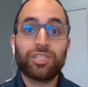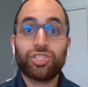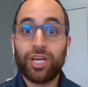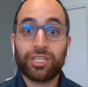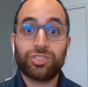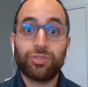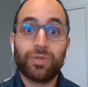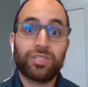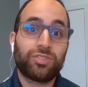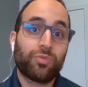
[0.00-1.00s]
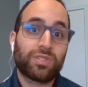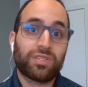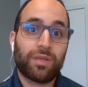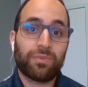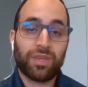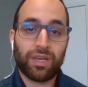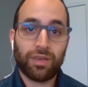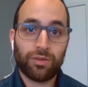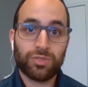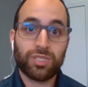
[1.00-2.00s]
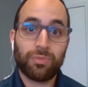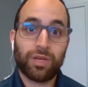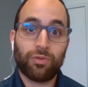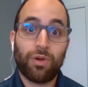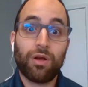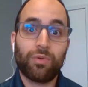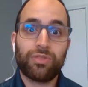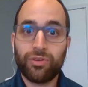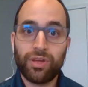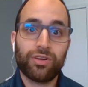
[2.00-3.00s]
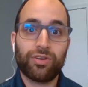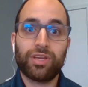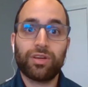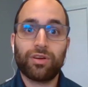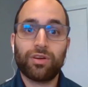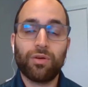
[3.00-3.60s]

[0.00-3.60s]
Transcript: checked you because you went to them thinking there was something wrong with your inner ear,